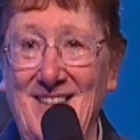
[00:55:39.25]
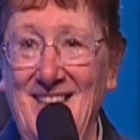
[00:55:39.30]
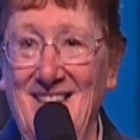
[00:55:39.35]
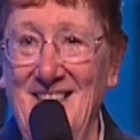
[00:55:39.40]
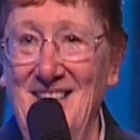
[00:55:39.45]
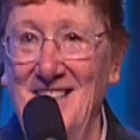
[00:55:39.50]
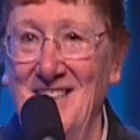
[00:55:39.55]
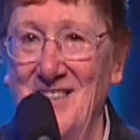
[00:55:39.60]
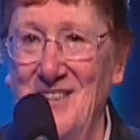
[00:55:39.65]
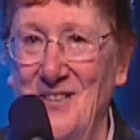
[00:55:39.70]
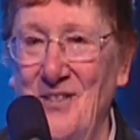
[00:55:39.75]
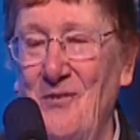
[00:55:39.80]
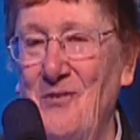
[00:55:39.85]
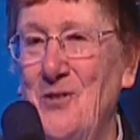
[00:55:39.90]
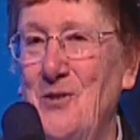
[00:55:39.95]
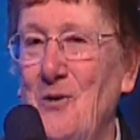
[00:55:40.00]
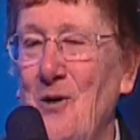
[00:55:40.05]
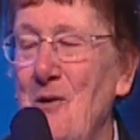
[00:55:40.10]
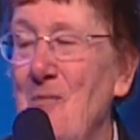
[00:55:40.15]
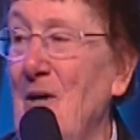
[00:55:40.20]
I love
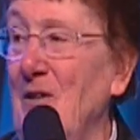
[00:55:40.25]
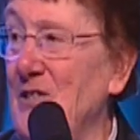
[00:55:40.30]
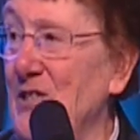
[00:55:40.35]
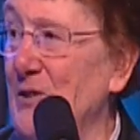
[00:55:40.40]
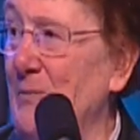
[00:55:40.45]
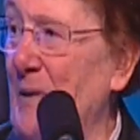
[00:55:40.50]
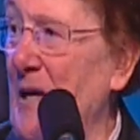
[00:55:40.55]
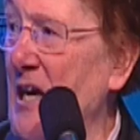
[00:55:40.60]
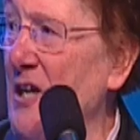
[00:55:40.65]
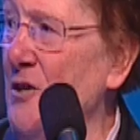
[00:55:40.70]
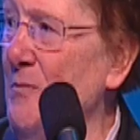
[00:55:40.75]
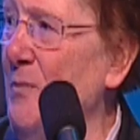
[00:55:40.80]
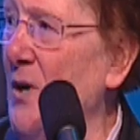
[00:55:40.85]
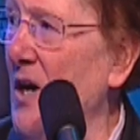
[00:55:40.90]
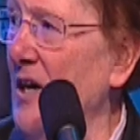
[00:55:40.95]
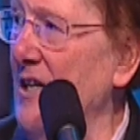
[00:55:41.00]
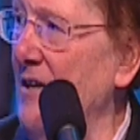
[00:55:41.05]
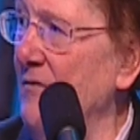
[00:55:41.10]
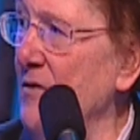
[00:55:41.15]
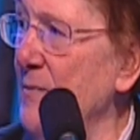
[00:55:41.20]
a story about this piano
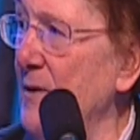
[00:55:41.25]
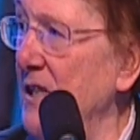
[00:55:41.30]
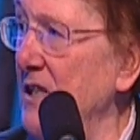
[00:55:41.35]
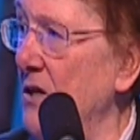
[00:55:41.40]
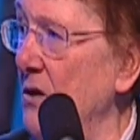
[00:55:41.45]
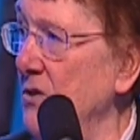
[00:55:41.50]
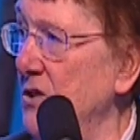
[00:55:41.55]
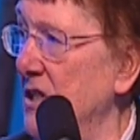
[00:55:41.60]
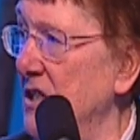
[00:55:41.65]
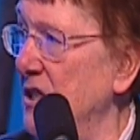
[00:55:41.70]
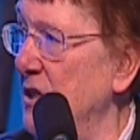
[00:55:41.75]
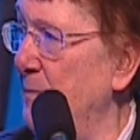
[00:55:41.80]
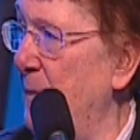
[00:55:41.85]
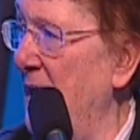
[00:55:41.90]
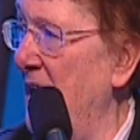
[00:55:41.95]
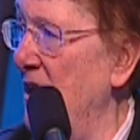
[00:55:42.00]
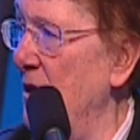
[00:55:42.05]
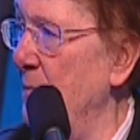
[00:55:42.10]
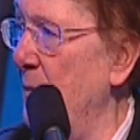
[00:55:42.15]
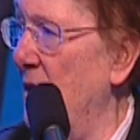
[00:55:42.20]
bar, and everybody goes to this
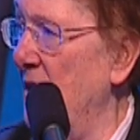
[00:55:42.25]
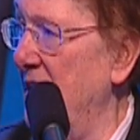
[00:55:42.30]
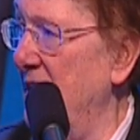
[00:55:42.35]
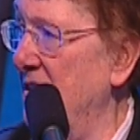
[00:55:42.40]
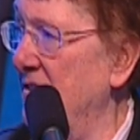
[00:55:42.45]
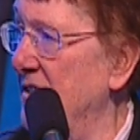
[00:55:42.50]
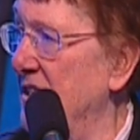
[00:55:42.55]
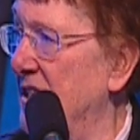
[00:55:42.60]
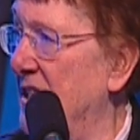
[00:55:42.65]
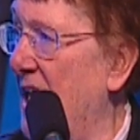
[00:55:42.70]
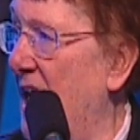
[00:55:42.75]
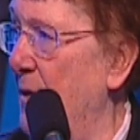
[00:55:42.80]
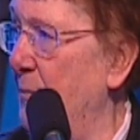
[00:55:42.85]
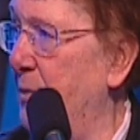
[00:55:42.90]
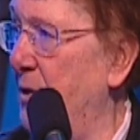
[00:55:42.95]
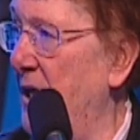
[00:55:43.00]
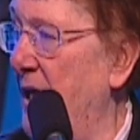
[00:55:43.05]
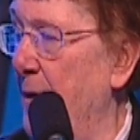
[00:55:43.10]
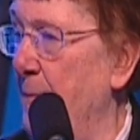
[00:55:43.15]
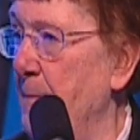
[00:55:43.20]
piano bar to hear this guy
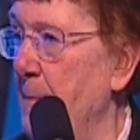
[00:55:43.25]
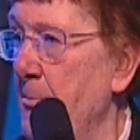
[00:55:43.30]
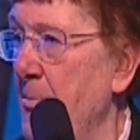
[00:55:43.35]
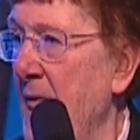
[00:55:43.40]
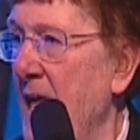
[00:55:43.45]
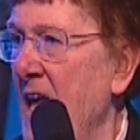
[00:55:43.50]
play.